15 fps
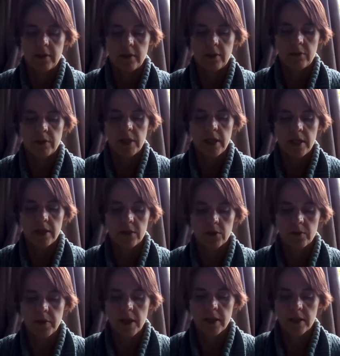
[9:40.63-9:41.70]
Okay,
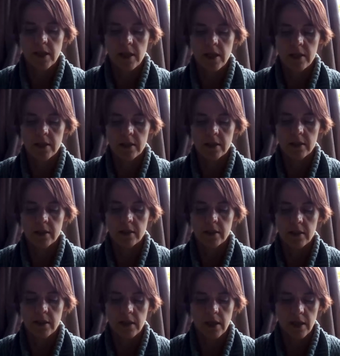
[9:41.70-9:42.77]
so that's in.
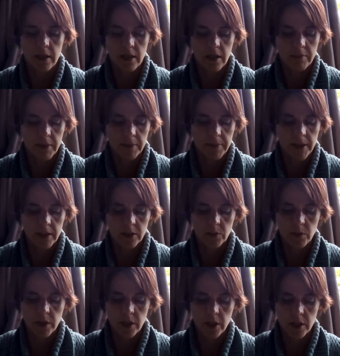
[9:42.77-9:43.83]
And then my
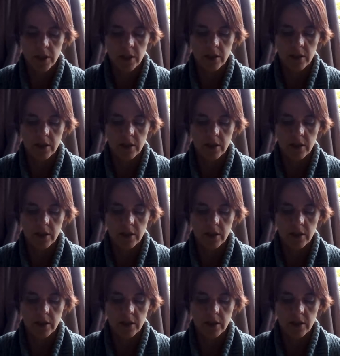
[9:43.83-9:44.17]
password.